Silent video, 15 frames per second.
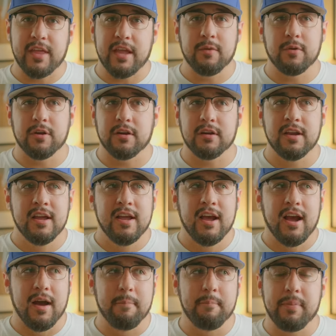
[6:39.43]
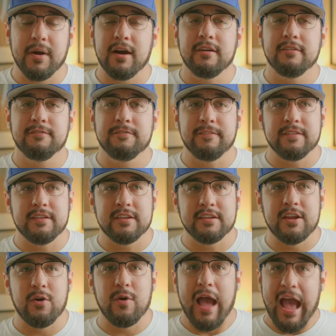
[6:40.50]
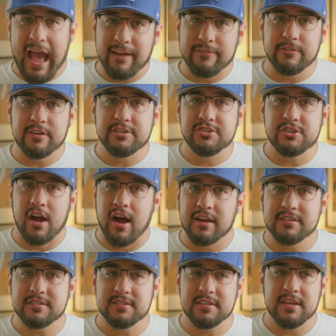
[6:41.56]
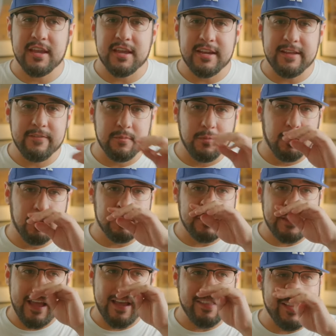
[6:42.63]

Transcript: They were above, average, honestly, and even more than that.